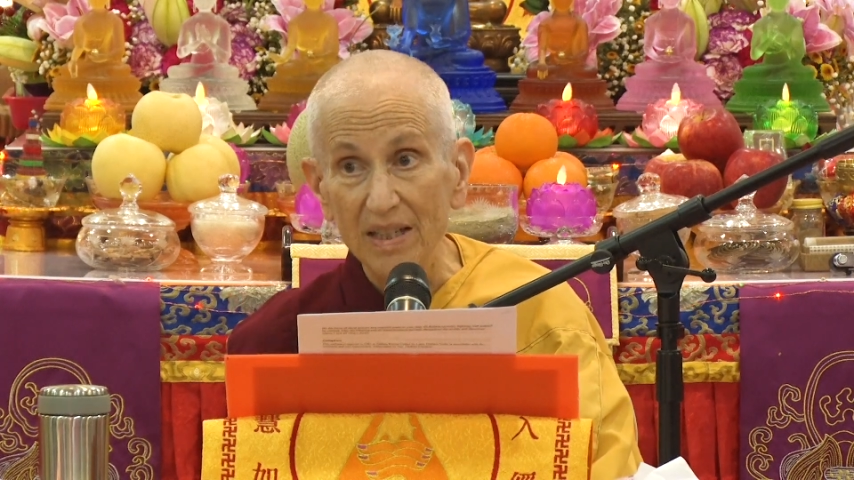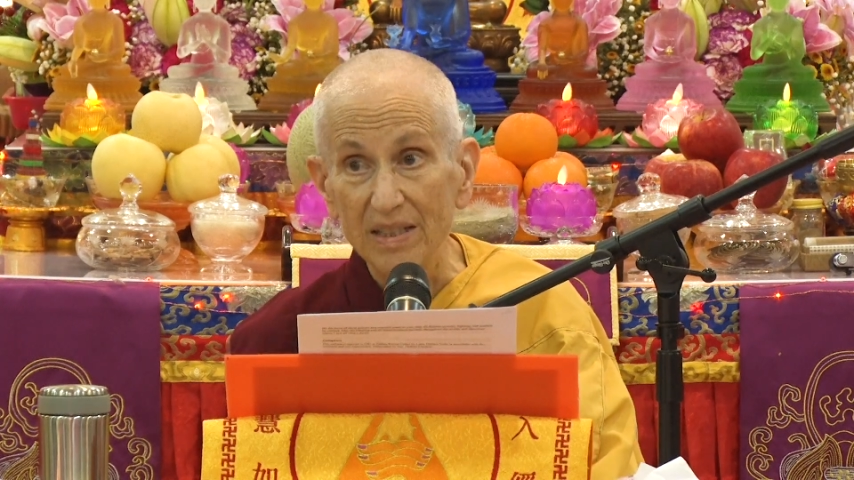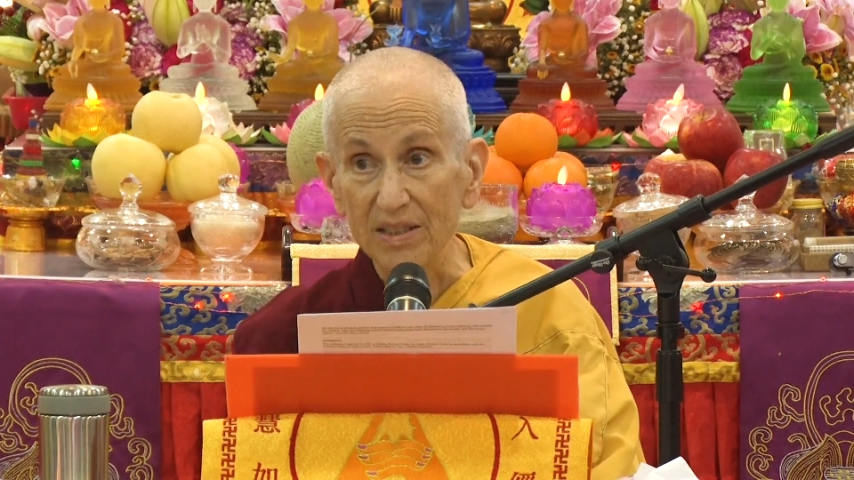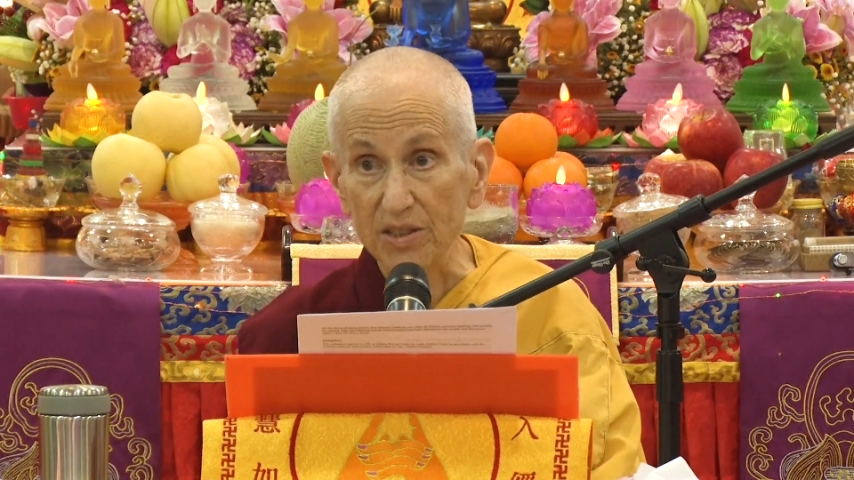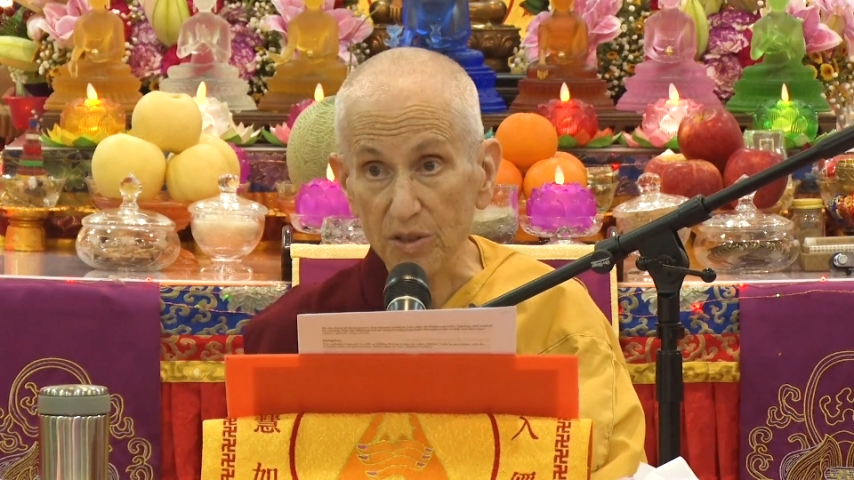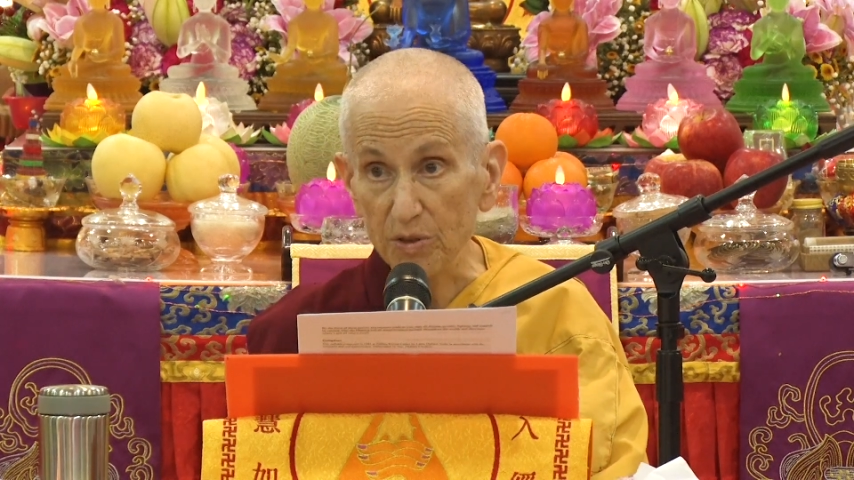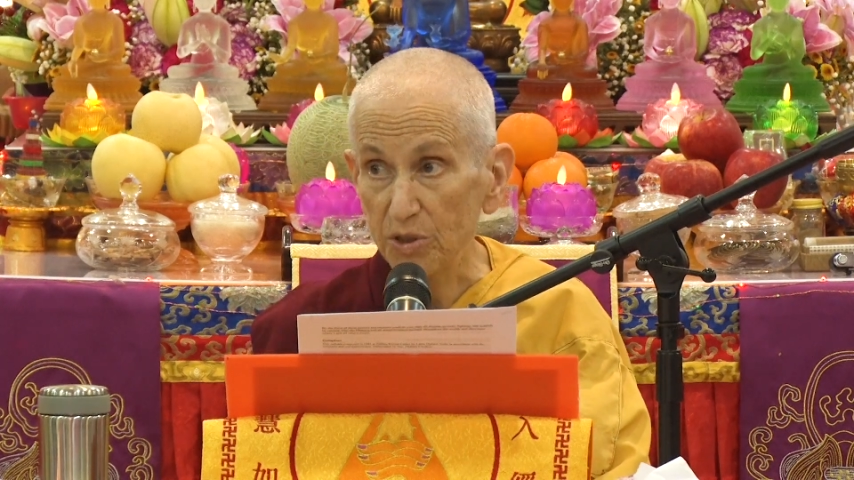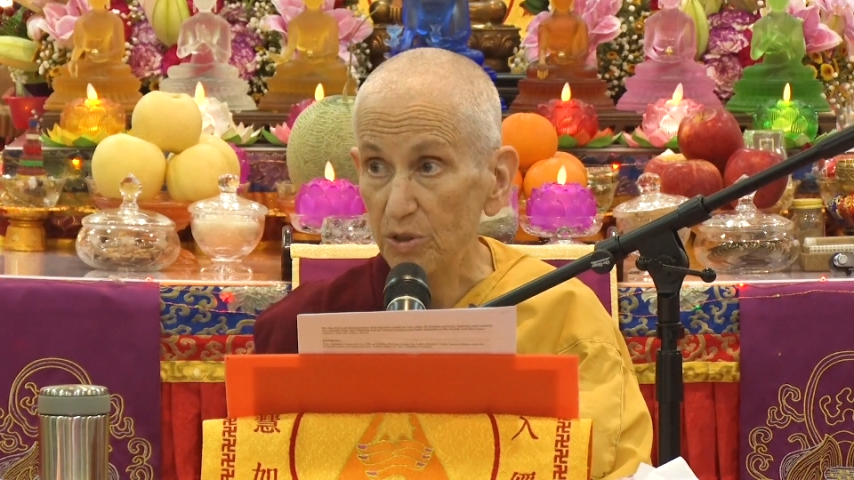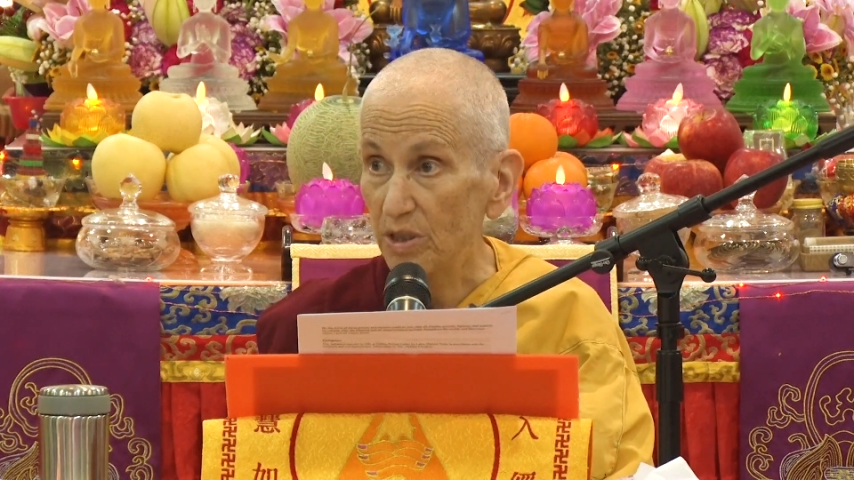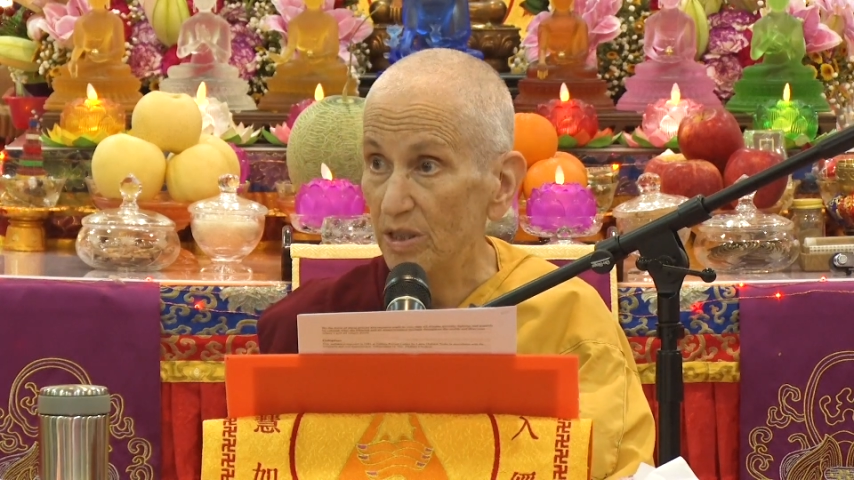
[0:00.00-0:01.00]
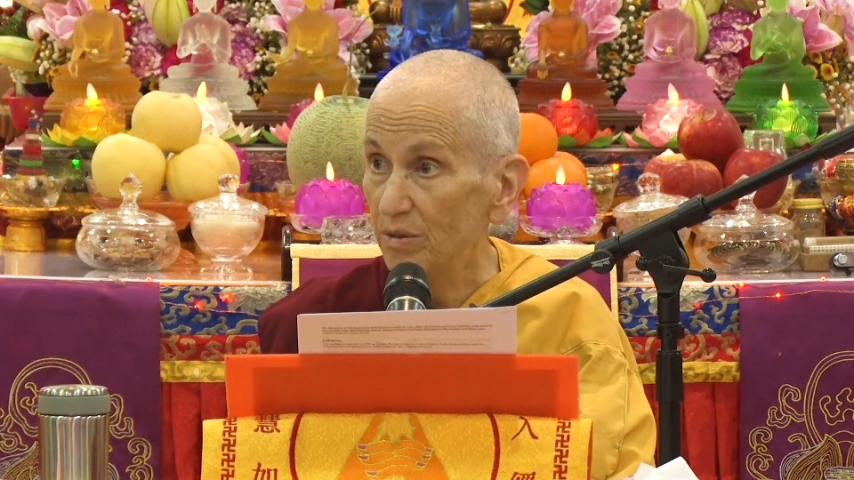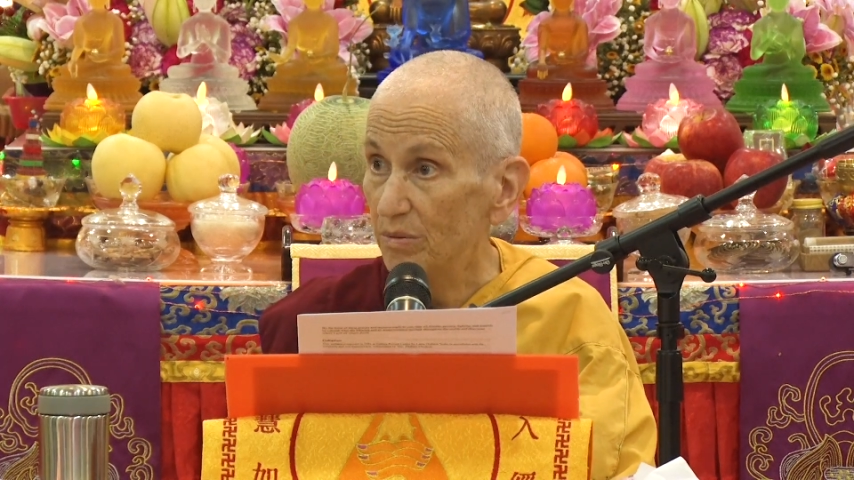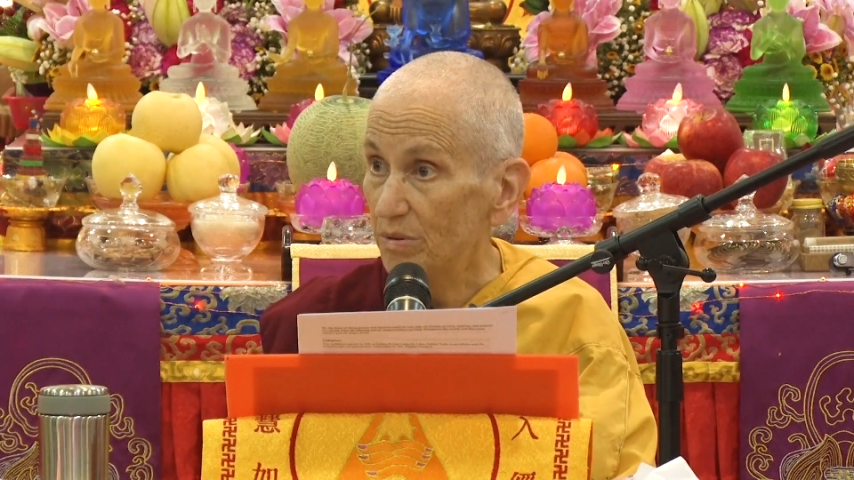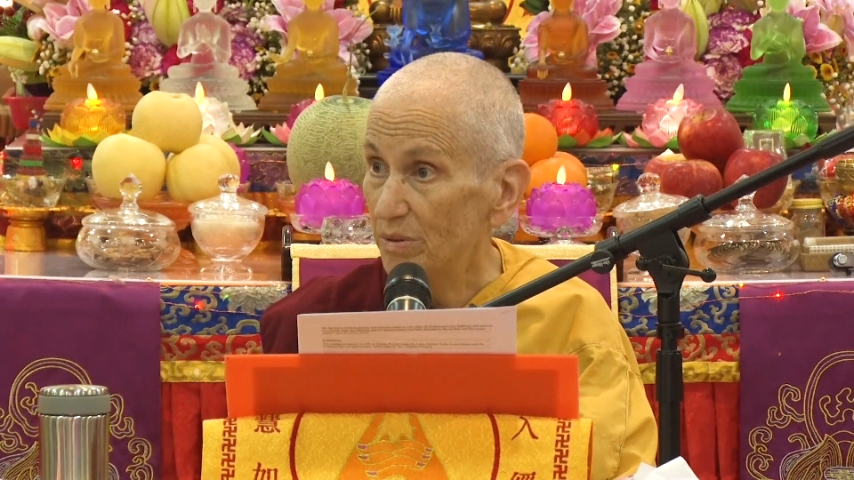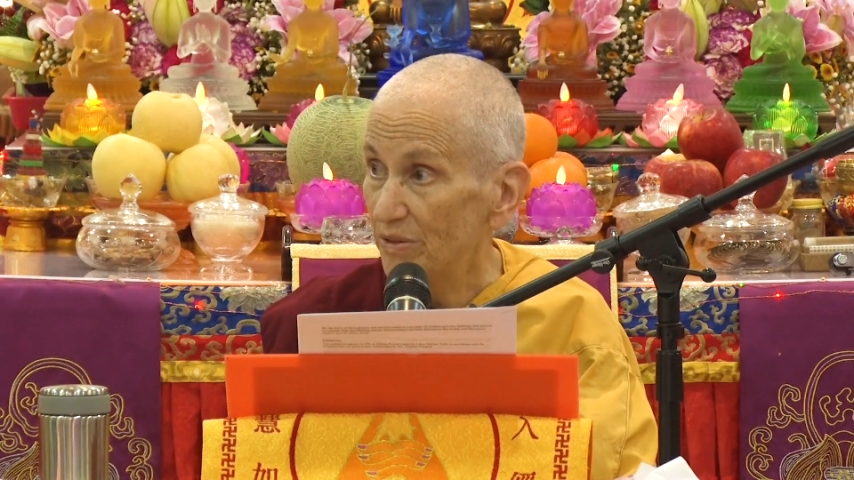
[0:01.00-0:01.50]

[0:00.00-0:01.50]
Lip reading: Because usually when we